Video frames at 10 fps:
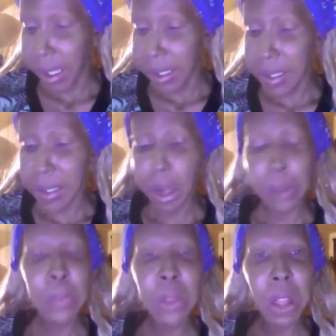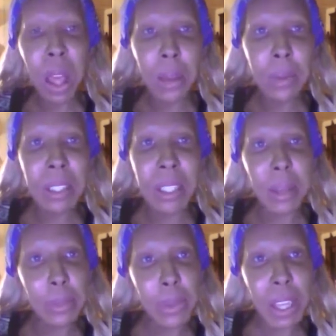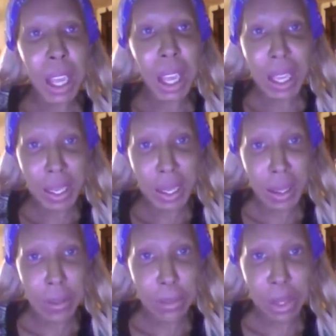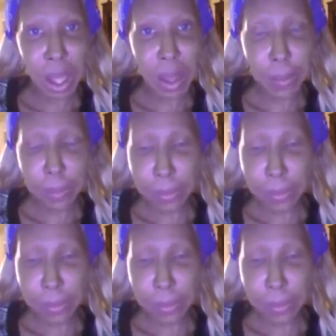It's called Plum. It's number 9, Plum.